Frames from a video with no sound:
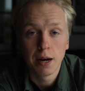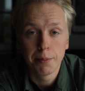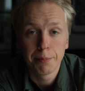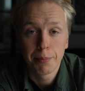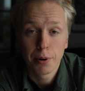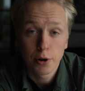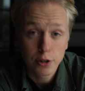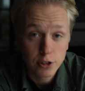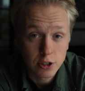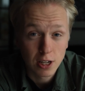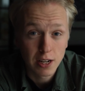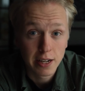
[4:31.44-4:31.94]

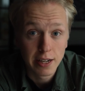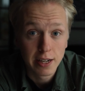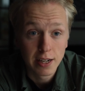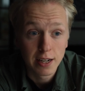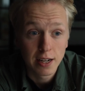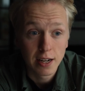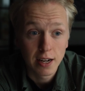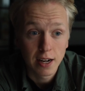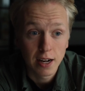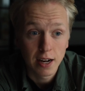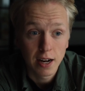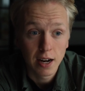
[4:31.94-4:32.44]
personally,
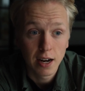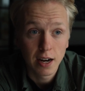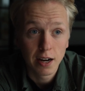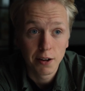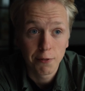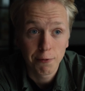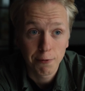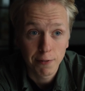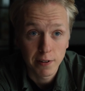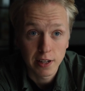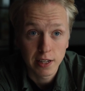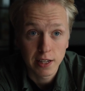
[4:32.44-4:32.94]
I
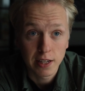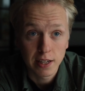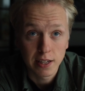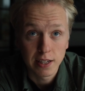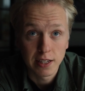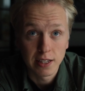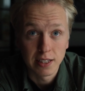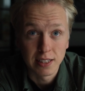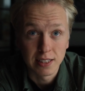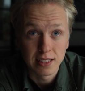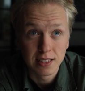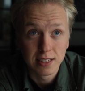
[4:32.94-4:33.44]
think
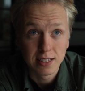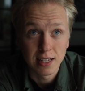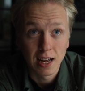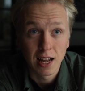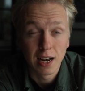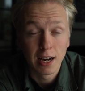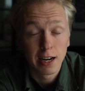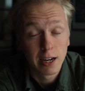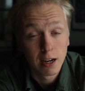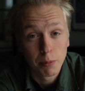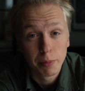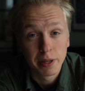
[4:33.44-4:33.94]
it's a
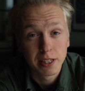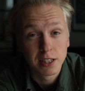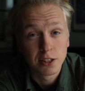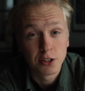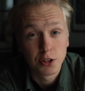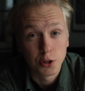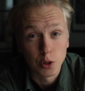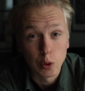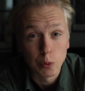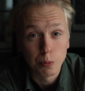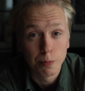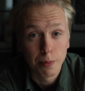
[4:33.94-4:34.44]
little bit
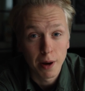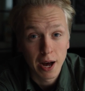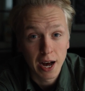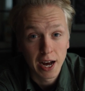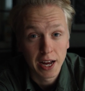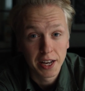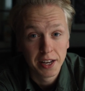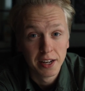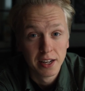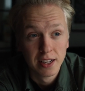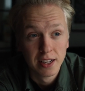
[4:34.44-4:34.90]
too bad